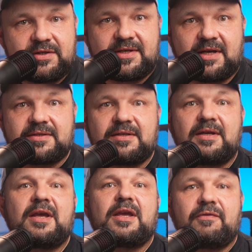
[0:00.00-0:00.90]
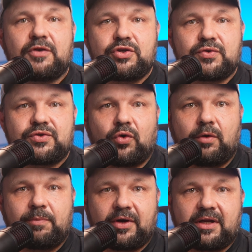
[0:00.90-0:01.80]
6 if you choose to
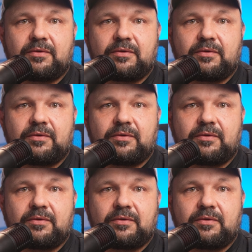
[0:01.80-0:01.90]
operate